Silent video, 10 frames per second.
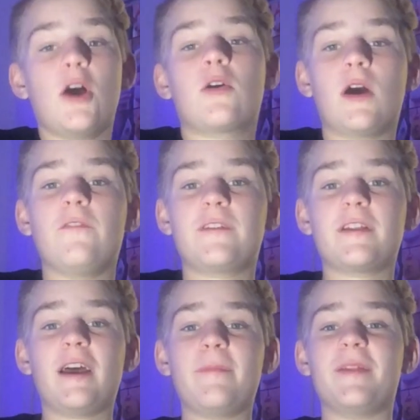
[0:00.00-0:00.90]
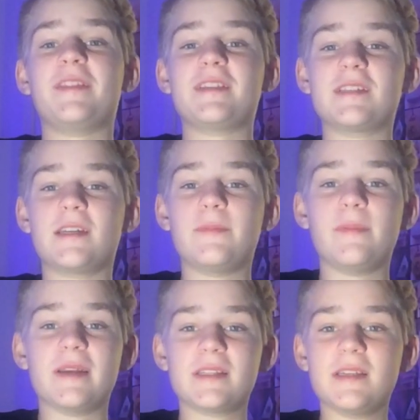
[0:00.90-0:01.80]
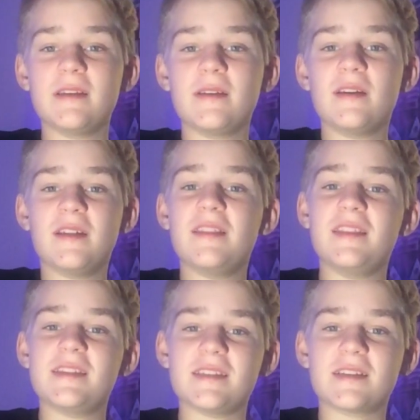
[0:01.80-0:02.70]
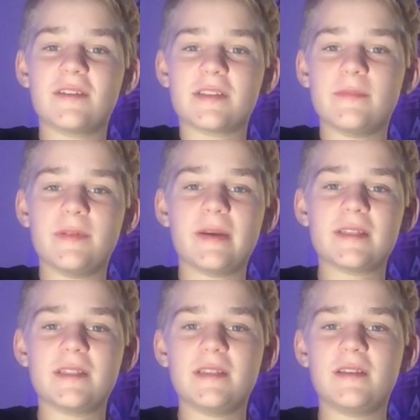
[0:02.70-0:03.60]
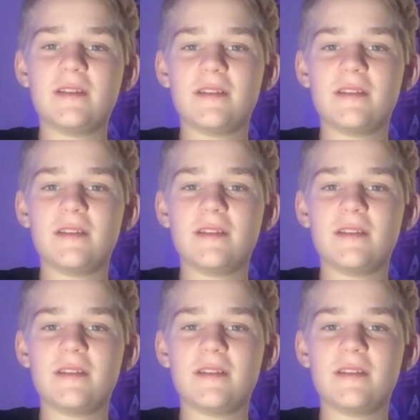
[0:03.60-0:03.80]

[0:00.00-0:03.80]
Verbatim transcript: how confident I am that this is gonna be messy. This is going to be messy.